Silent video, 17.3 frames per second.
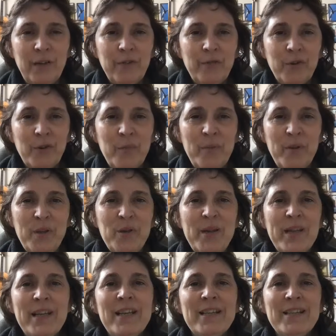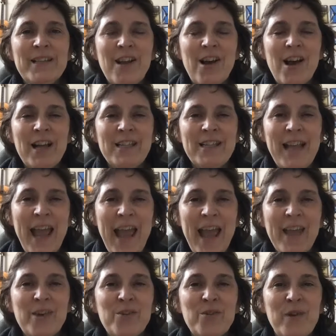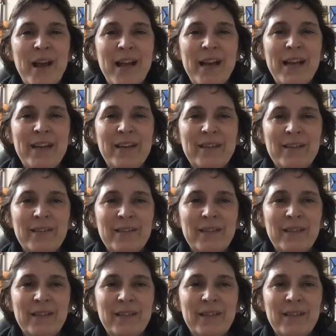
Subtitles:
for beauty is God's handwriting."